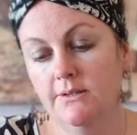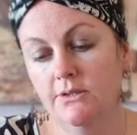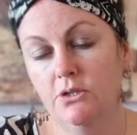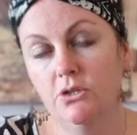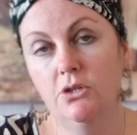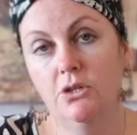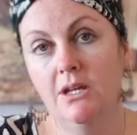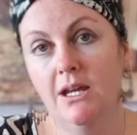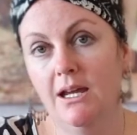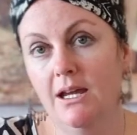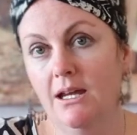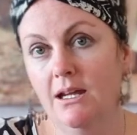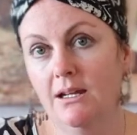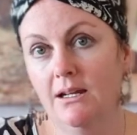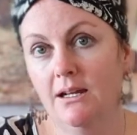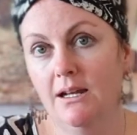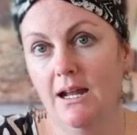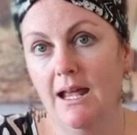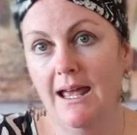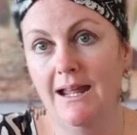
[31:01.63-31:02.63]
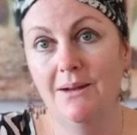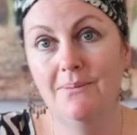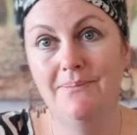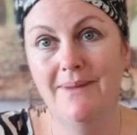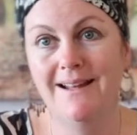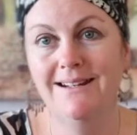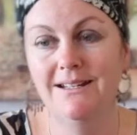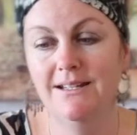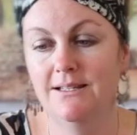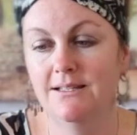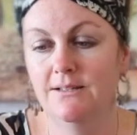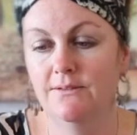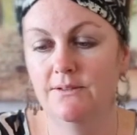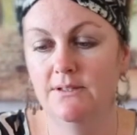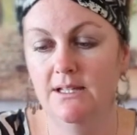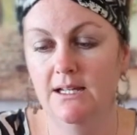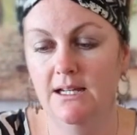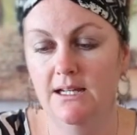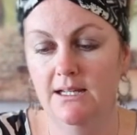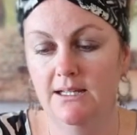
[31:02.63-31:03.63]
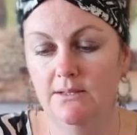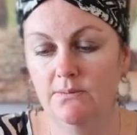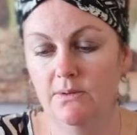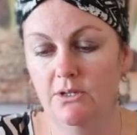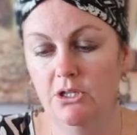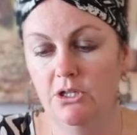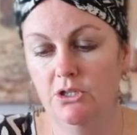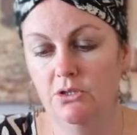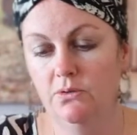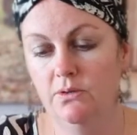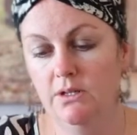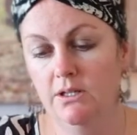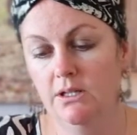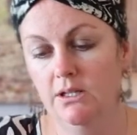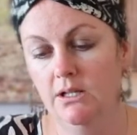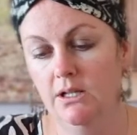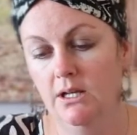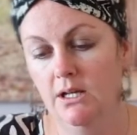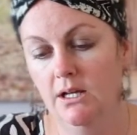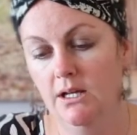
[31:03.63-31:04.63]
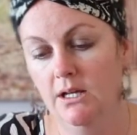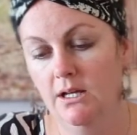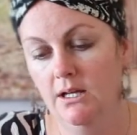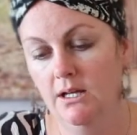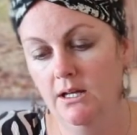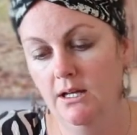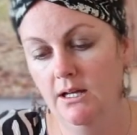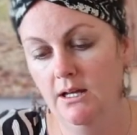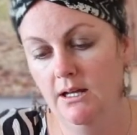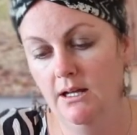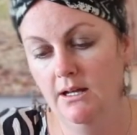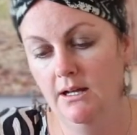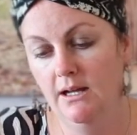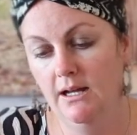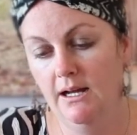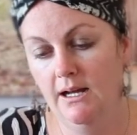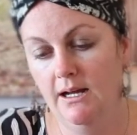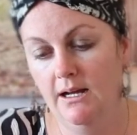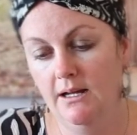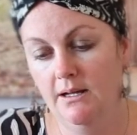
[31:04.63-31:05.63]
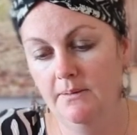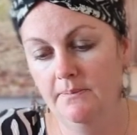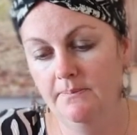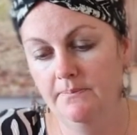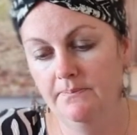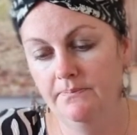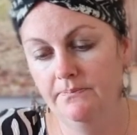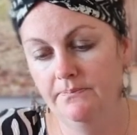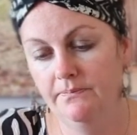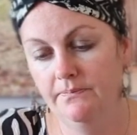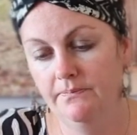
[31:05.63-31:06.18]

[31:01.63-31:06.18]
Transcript: you get an abundance of seeds when you do it. And